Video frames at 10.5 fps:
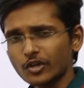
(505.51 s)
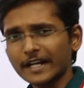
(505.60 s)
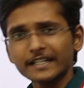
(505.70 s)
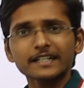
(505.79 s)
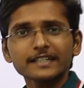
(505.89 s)

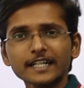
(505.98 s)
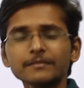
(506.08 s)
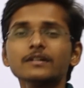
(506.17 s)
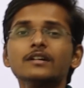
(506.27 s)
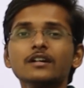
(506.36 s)
at that
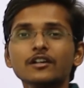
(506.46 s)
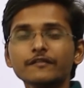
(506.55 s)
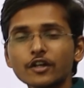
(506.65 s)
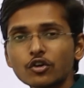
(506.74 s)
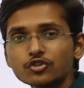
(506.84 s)
time
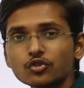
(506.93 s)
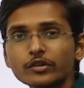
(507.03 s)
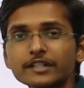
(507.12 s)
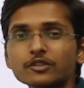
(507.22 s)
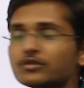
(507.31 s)
we are also
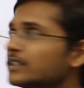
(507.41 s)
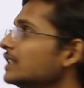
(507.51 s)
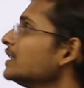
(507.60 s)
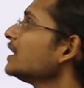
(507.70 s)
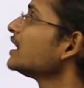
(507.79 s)
going to
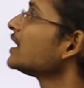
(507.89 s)
see